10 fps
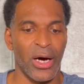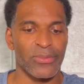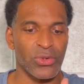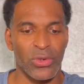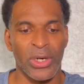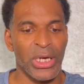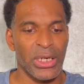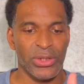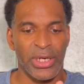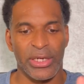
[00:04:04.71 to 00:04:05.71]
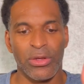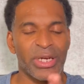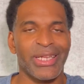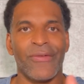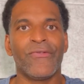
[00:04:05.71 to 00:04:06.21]
So yeah, you're
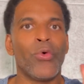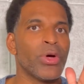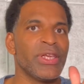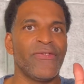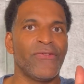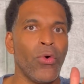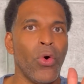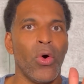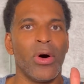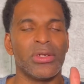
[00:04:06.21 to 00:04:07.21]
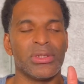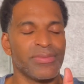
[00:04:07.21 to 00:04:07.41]
looking at 44.